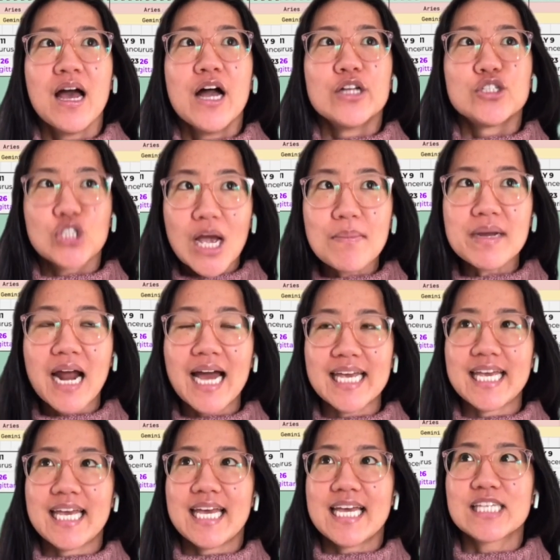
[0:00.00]
Gemini
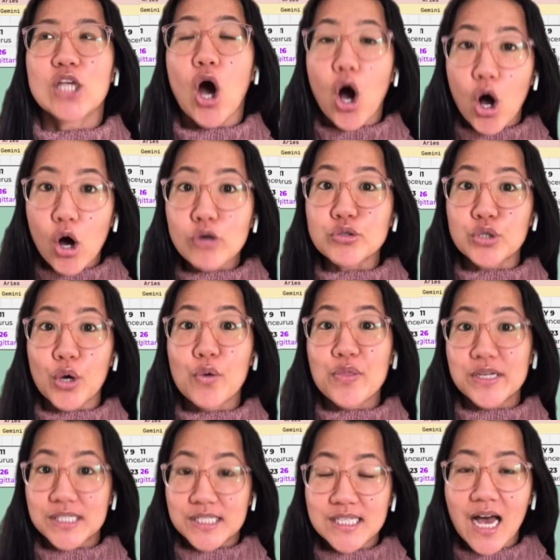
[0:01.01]
is also the
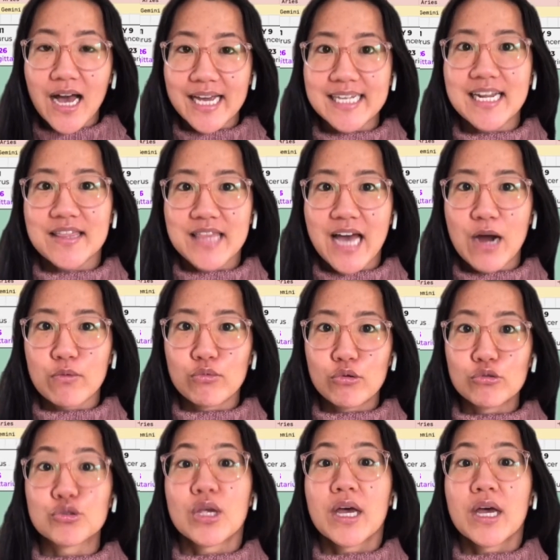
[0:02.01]
sign that rules